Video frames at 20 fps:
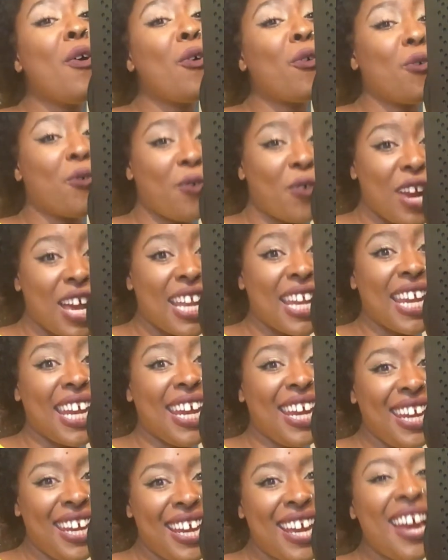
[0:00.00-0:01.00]

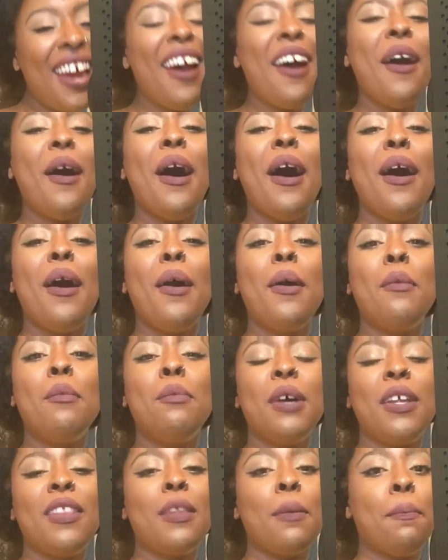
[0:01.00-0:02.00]
ready.
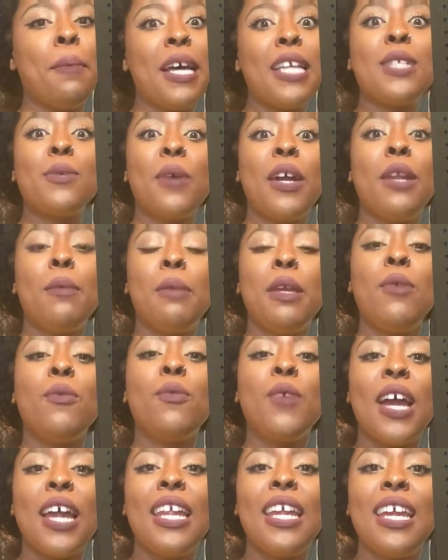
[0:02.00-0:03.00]
But the best way to be
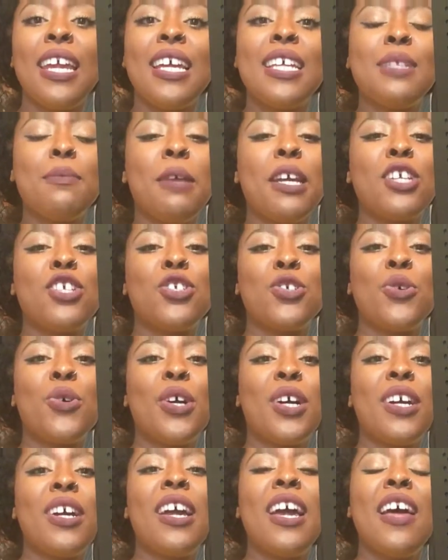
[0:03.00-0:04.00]
ready is make
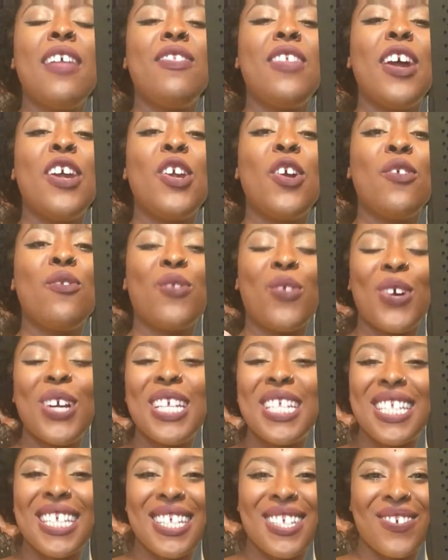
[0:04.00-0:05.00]
sure that your
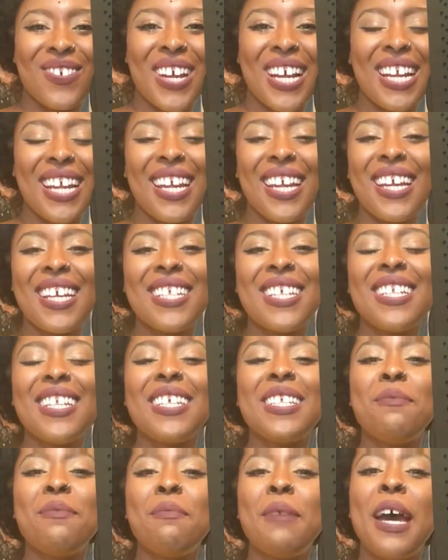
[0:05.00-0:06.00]
voice is ready, because it
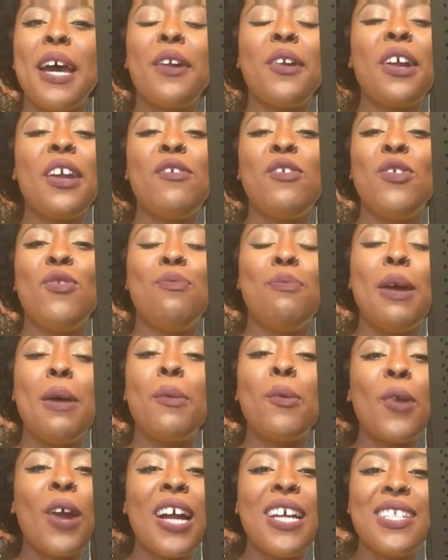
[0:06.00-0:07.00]
doesn't matter if you've
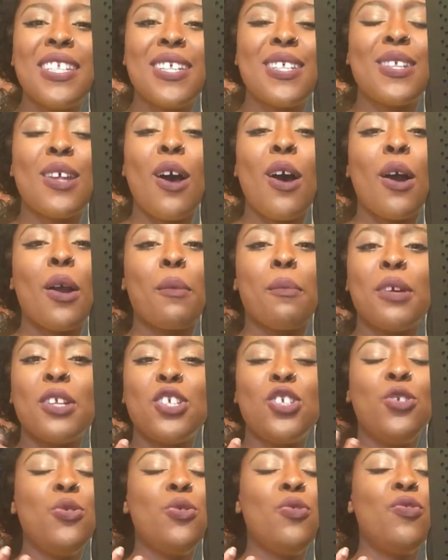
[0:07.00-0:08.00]
memorized the song,
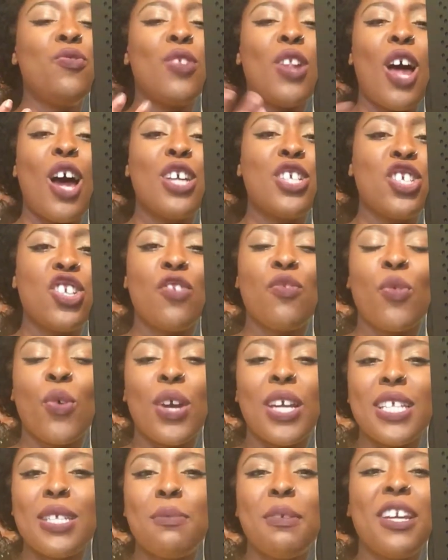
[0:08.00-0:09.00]
but you've lost your
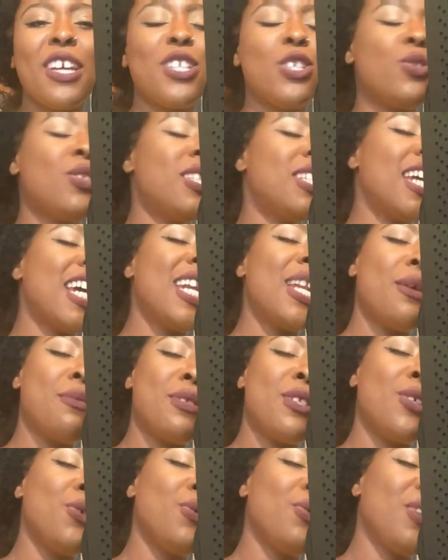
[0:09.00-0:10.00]
voice because you stayed up
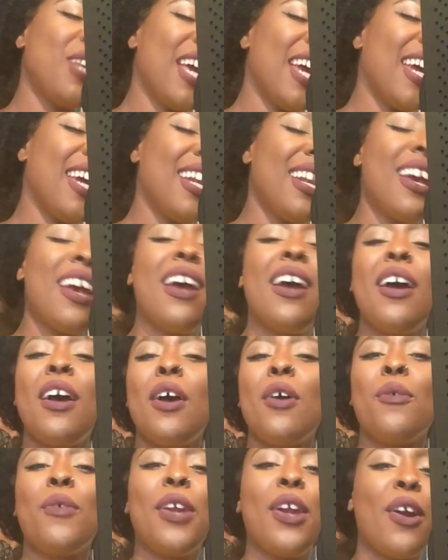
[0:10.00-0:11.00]
too late
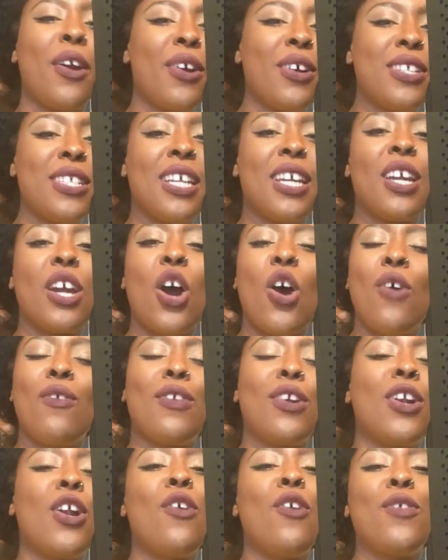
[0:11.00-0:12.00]
rehearsing
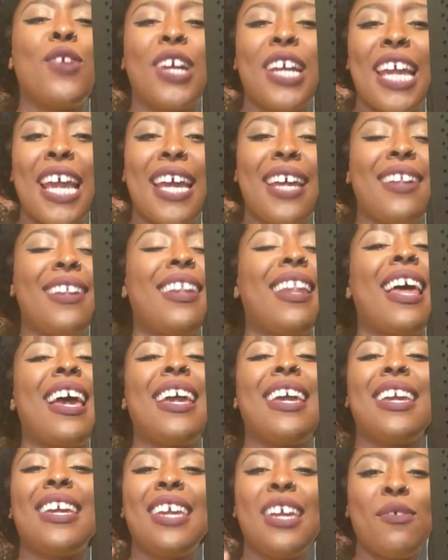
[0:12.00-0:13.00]
over and over again.
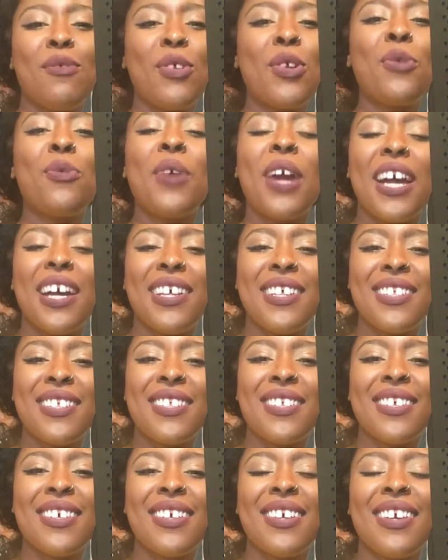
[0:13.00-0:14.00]
Like, give it a
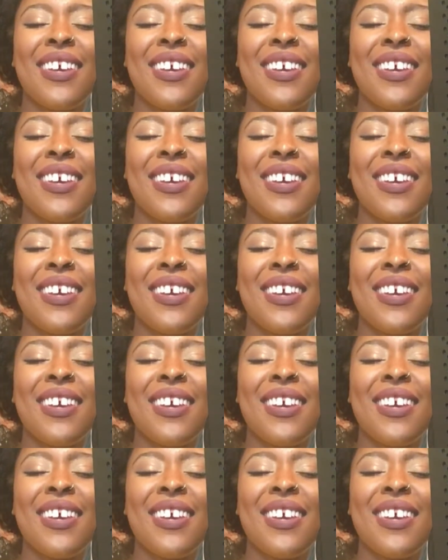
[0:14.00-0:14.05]
rest